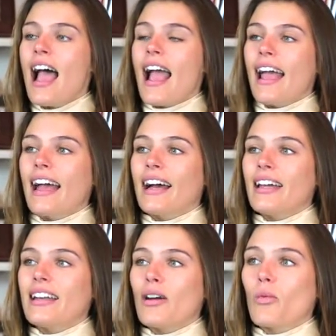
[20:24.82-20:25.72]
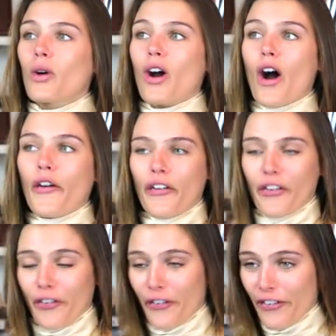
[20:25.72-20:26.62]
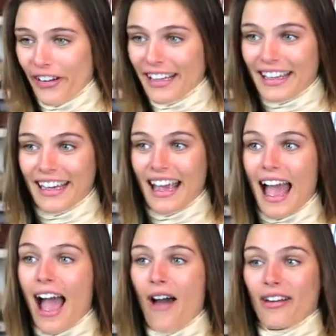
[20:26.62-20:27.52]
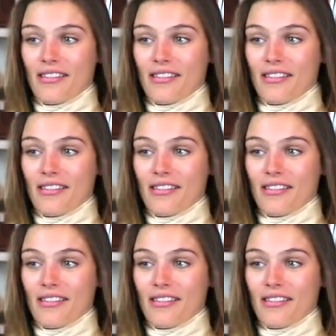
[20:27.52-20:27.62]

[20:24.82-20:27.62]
And we're all freaking out.